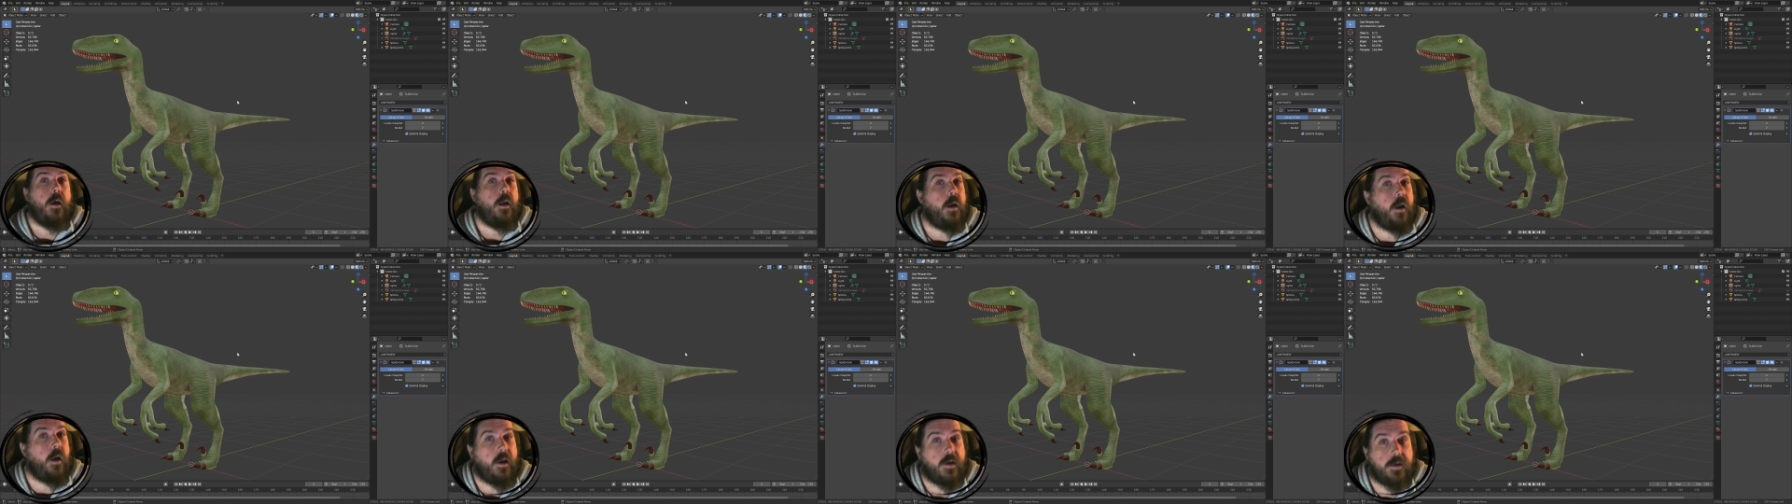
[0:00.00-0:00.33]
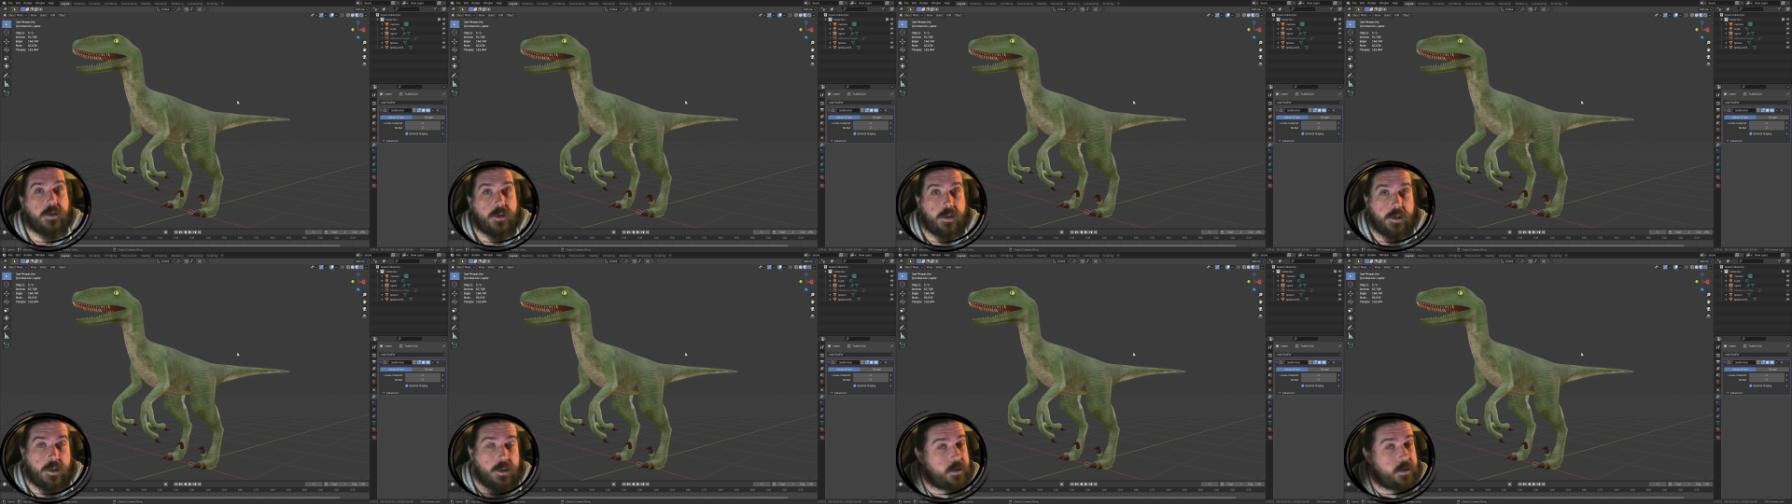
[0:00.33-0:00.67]
Links
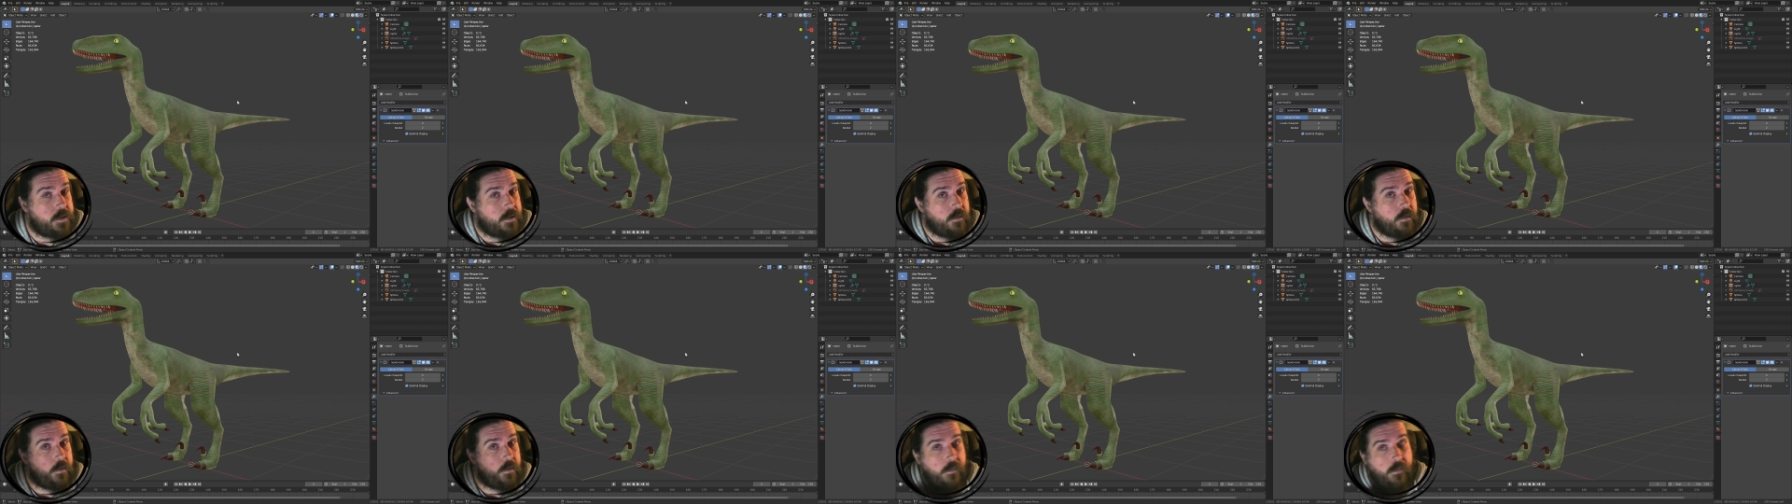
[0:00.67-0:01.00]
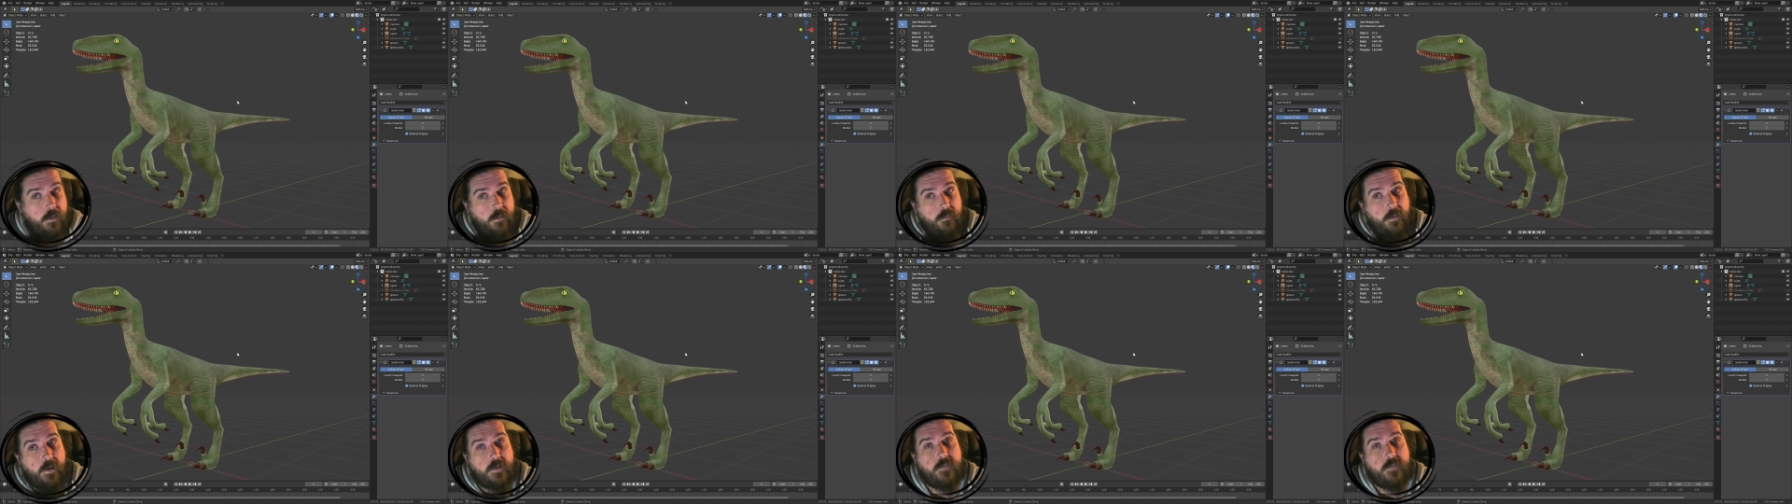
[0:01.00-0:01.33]
to Discord and the
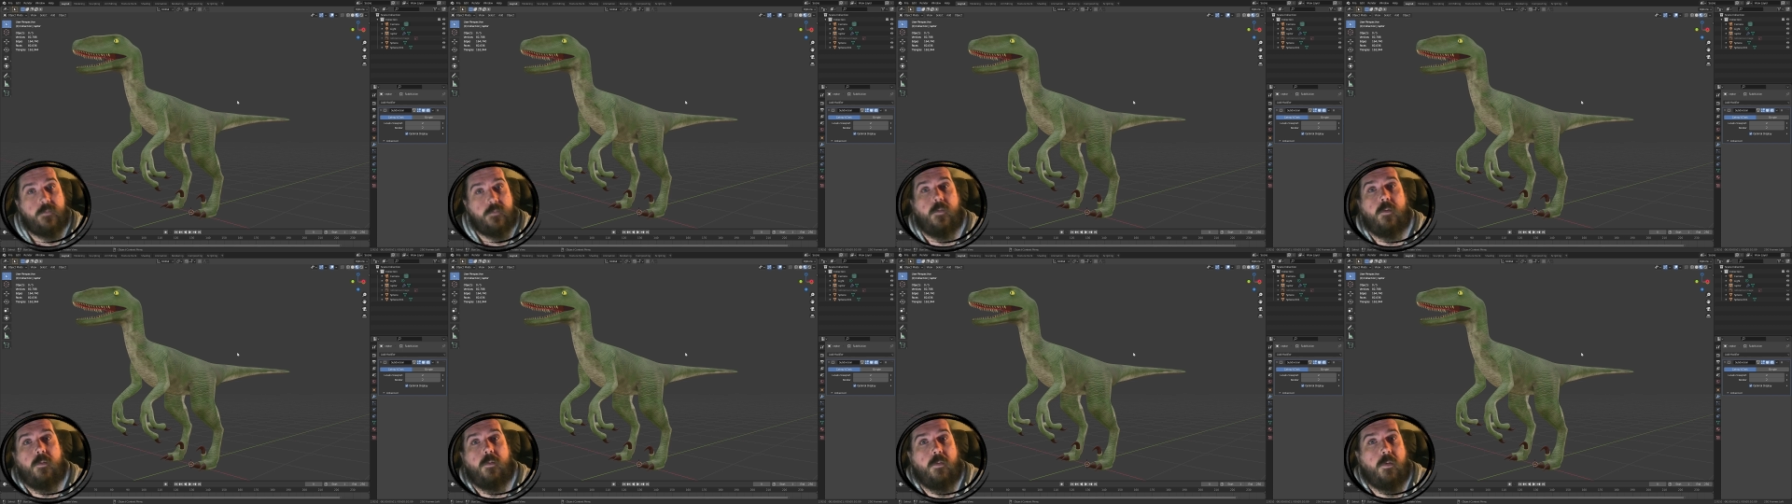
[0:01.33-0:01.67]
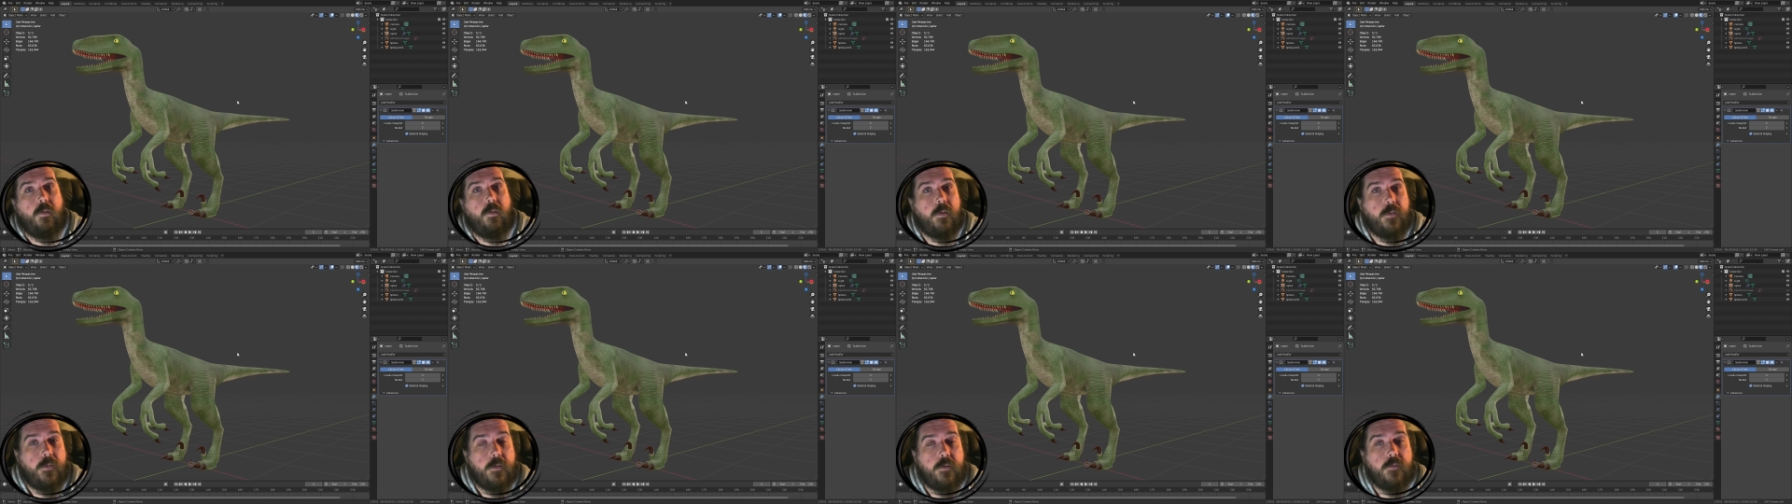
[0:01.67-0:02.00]
rest are all
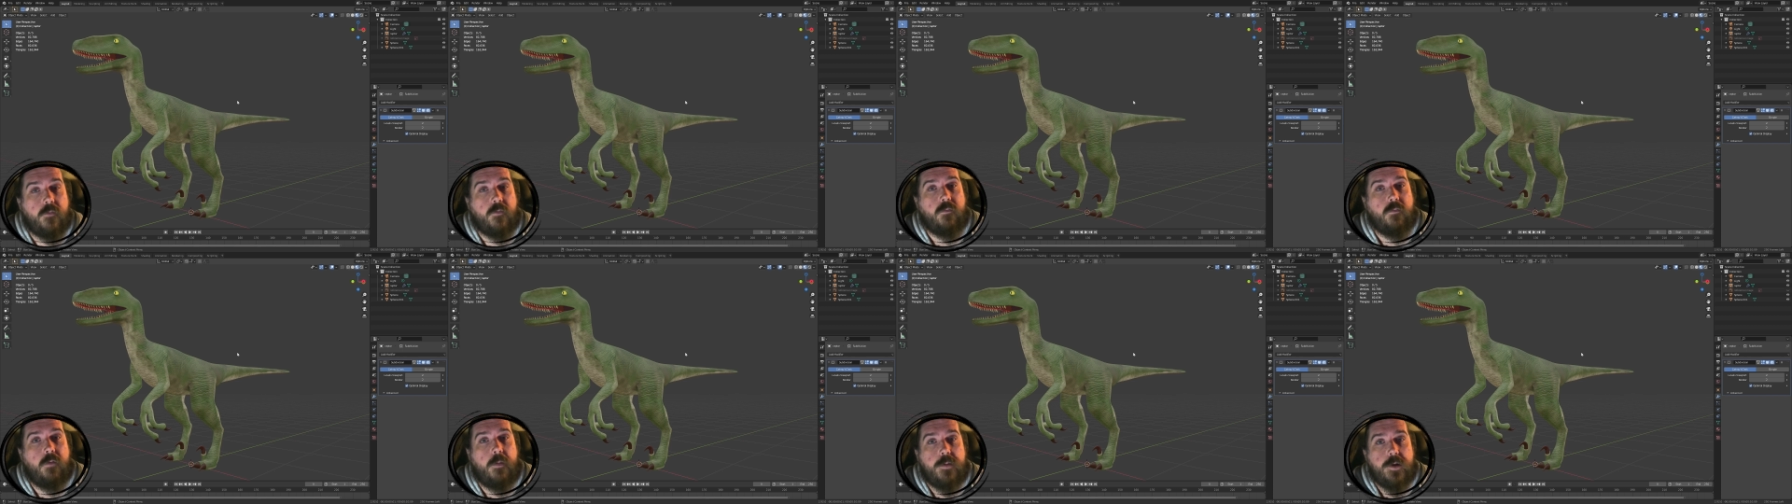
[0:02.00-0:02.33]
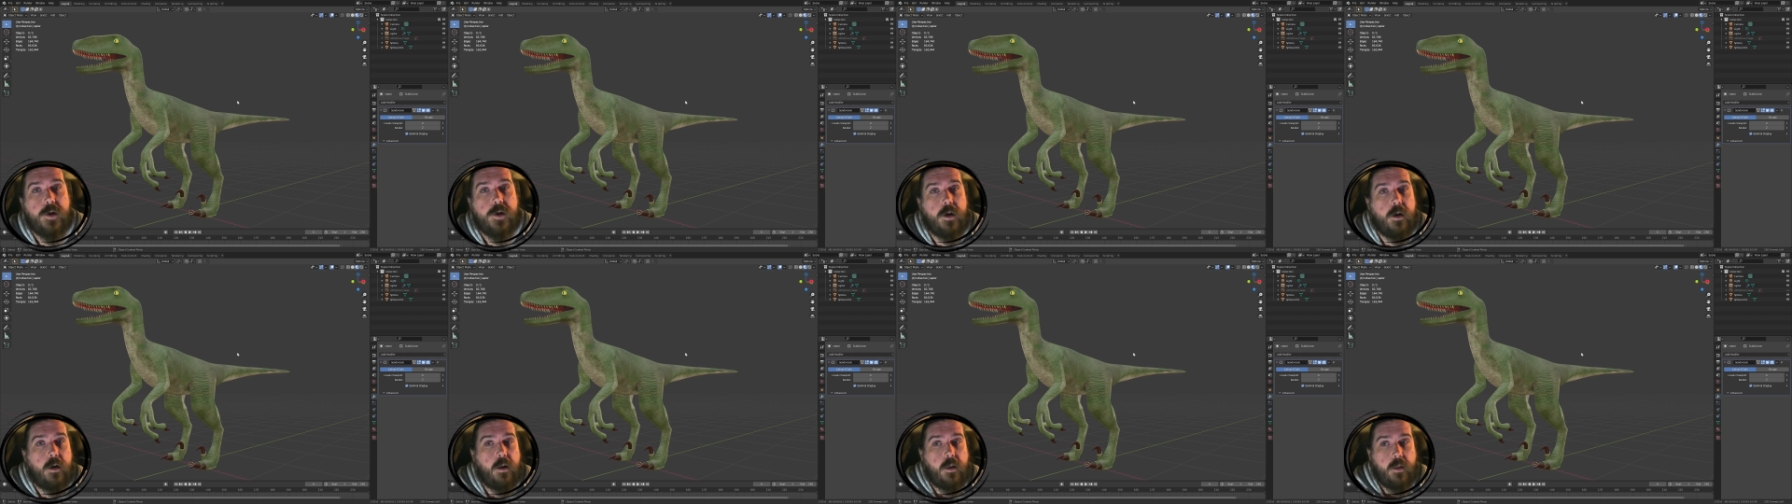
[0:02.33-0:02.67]
in the
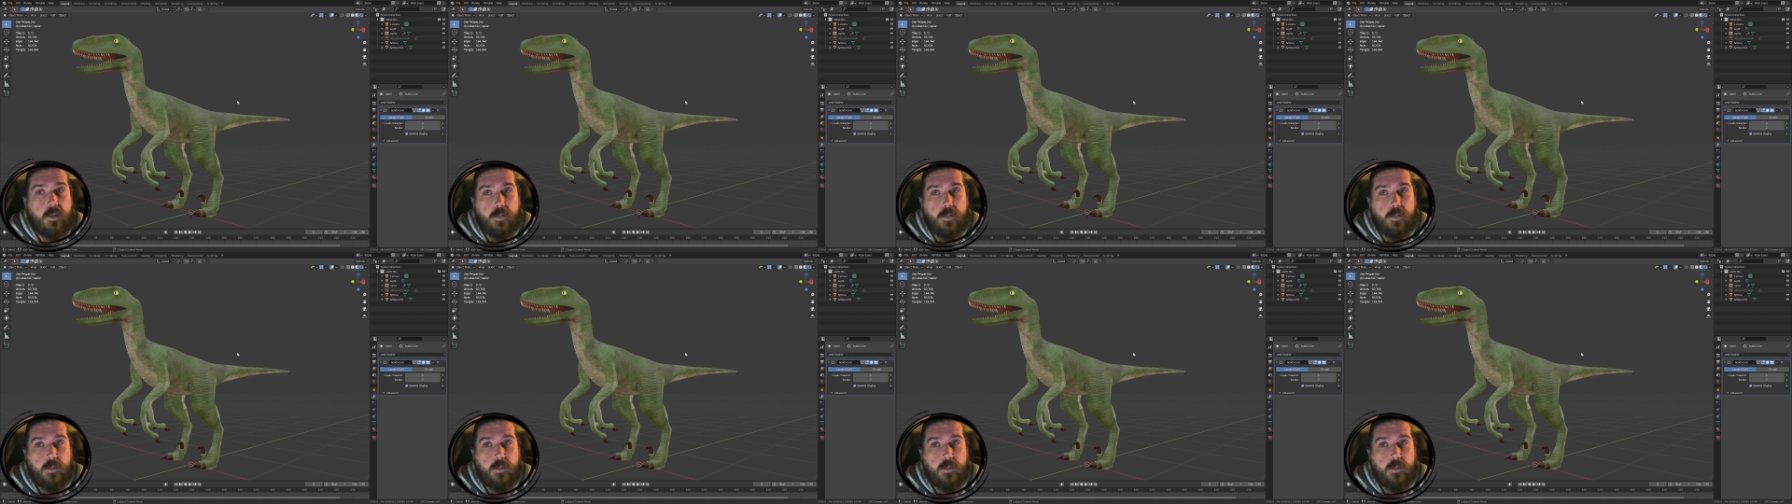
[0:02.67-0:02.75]
description.